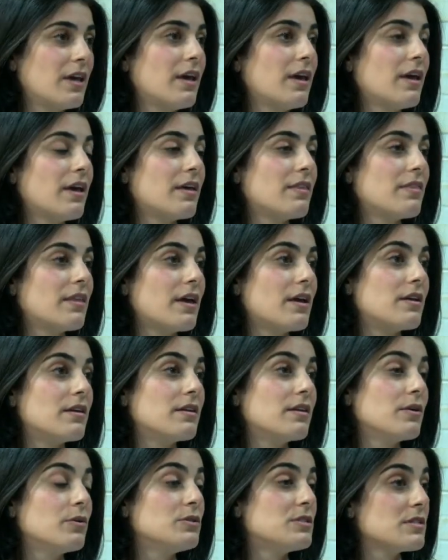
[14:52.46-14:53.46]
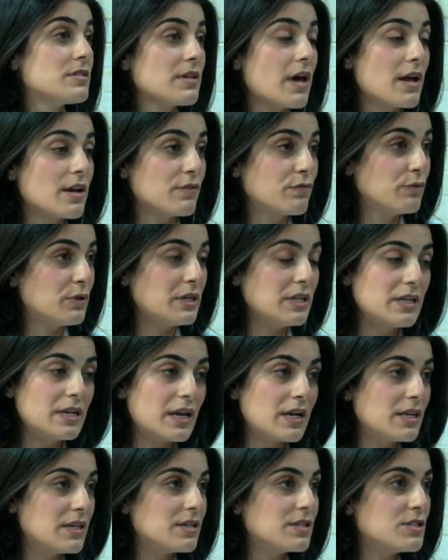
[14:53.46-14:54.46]
and then decide if we need
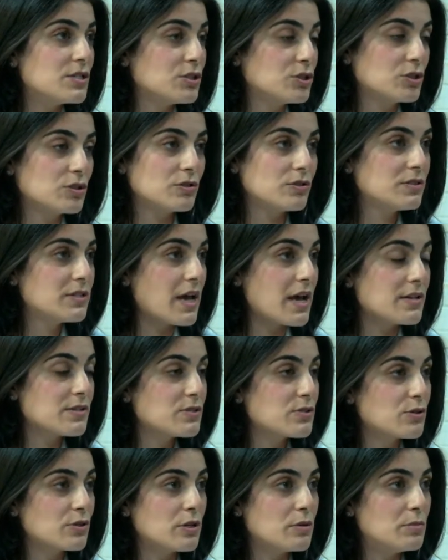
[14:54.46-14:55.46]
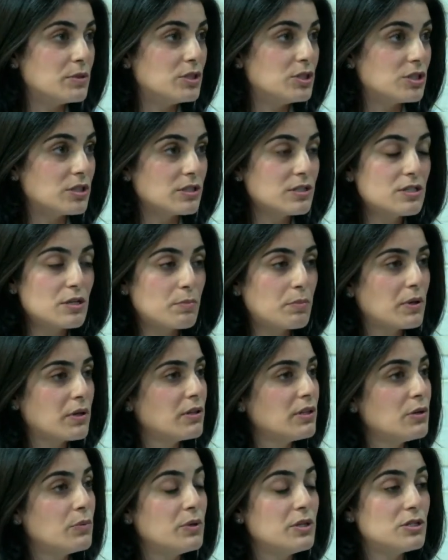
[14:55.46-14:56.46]
any additional tests or imaging.
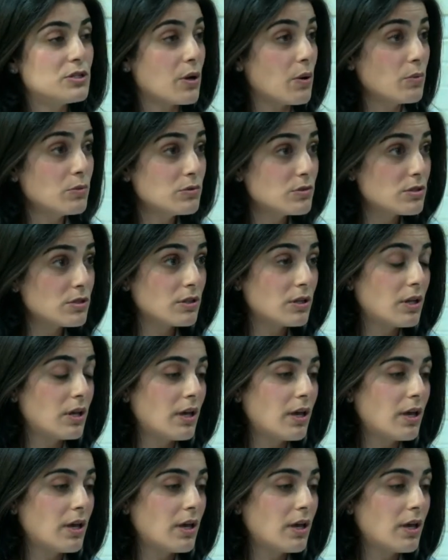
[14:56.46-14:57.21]
Typically we don't.